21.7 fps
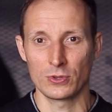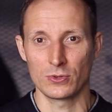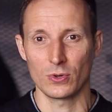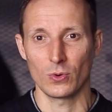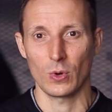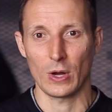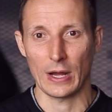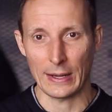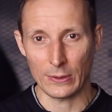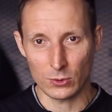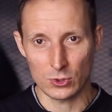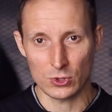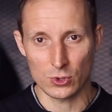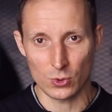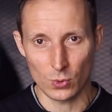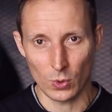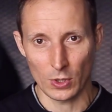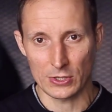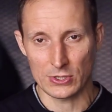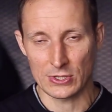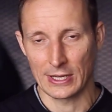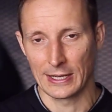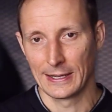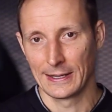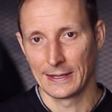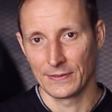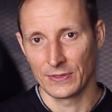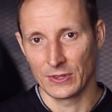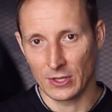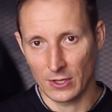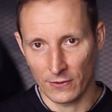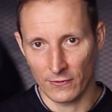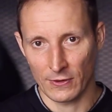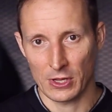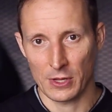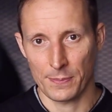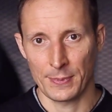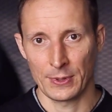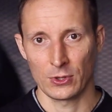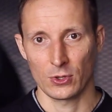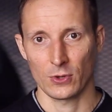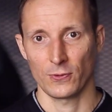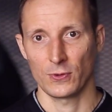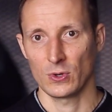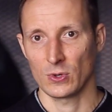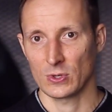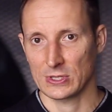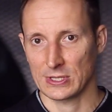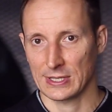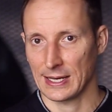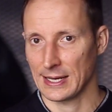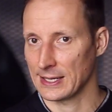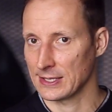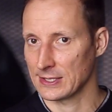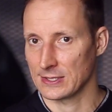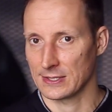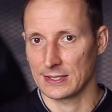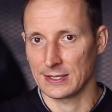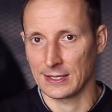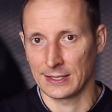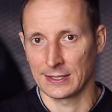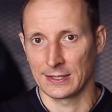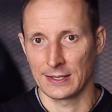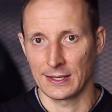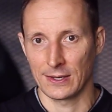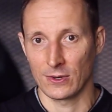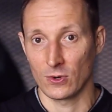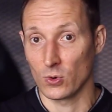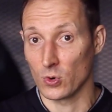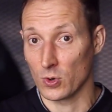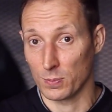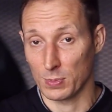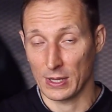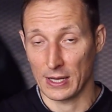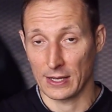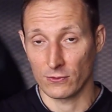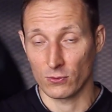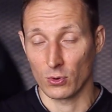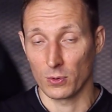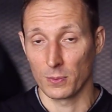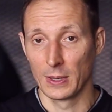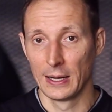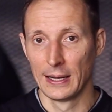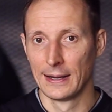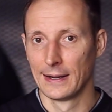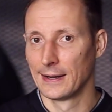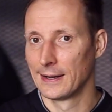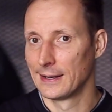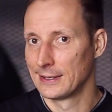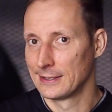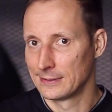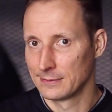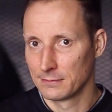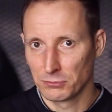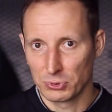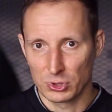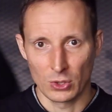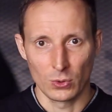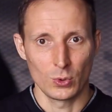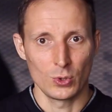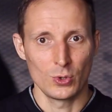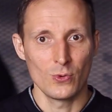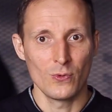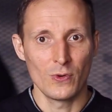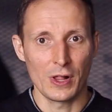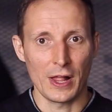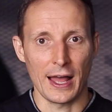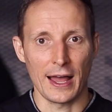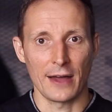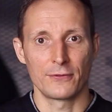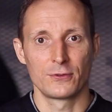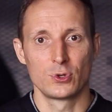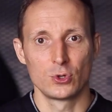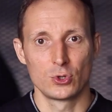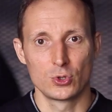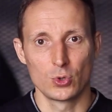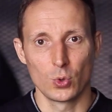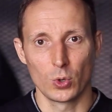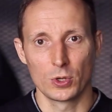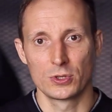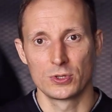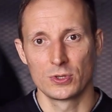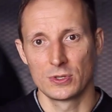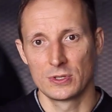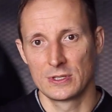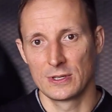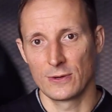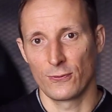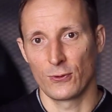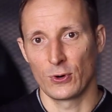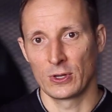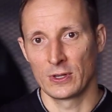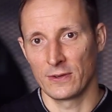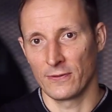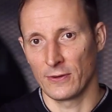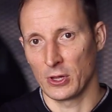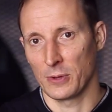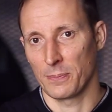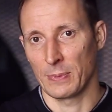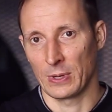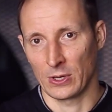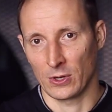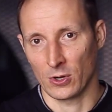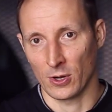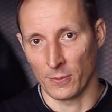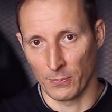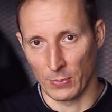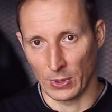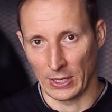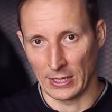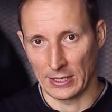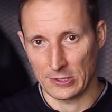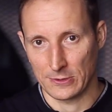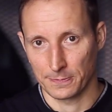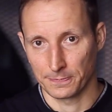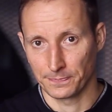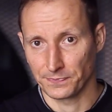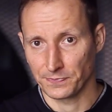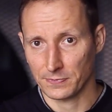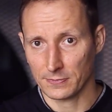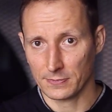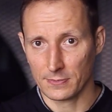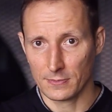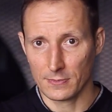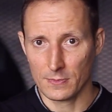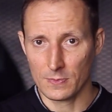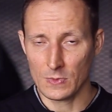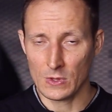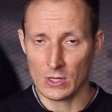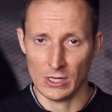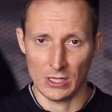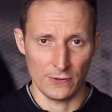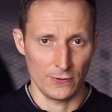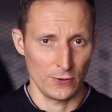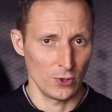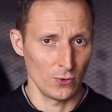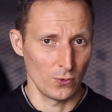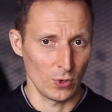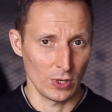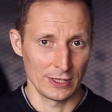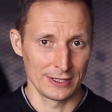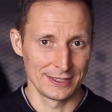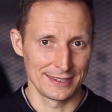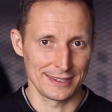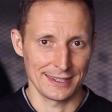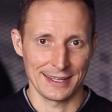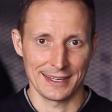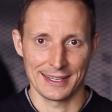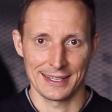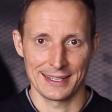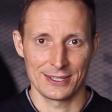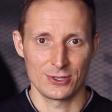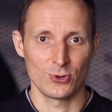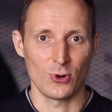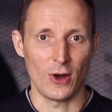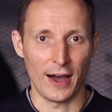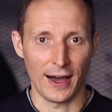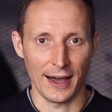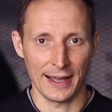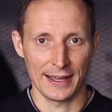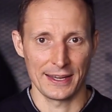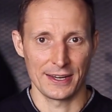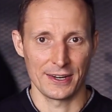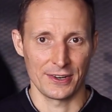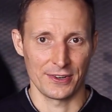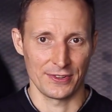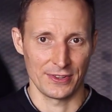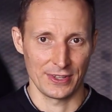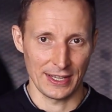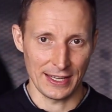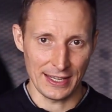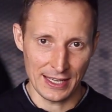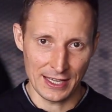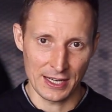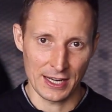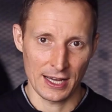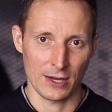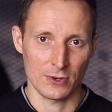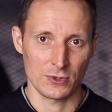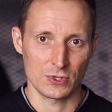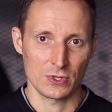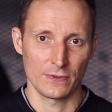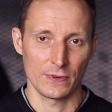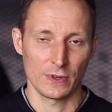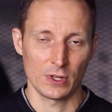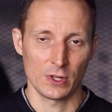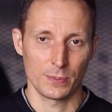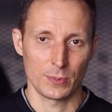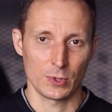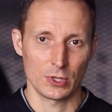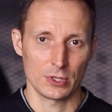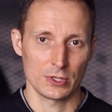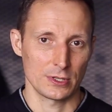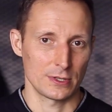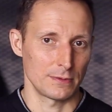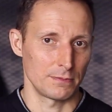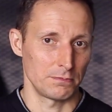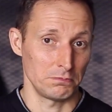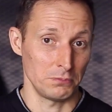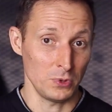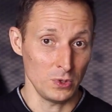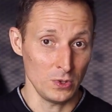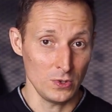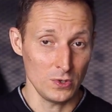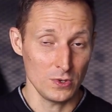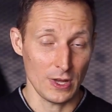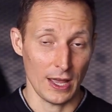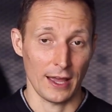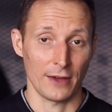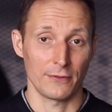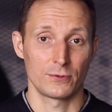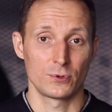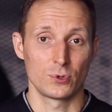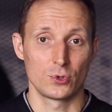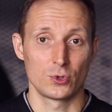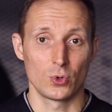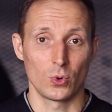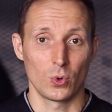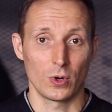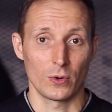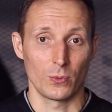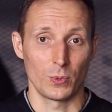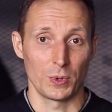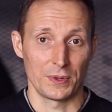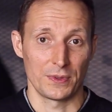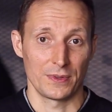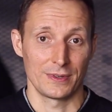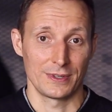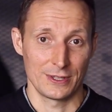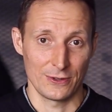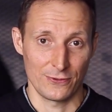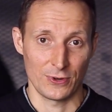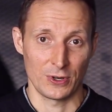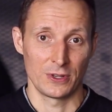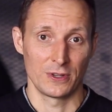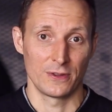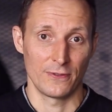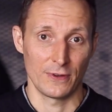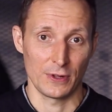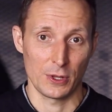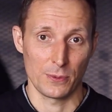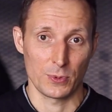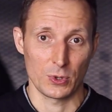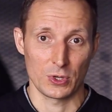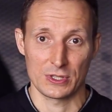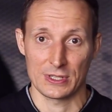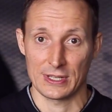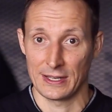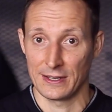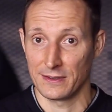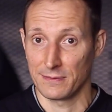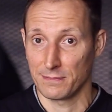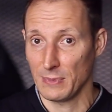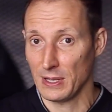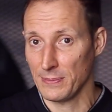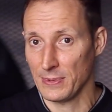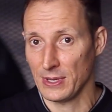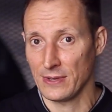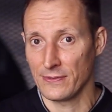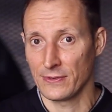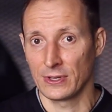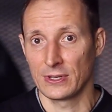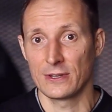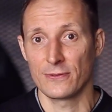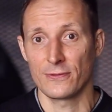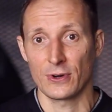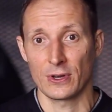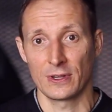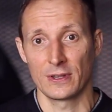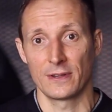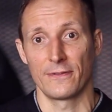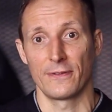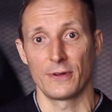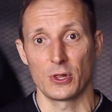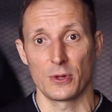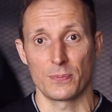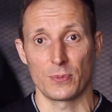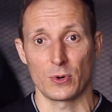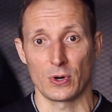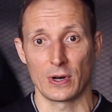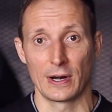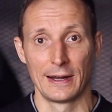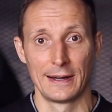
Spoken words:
to outsource the development of your SaaS or platform, so you will have to talk to different development companies. If you want to hire the in-house developers, you have to talk with different developers and maybe even different developer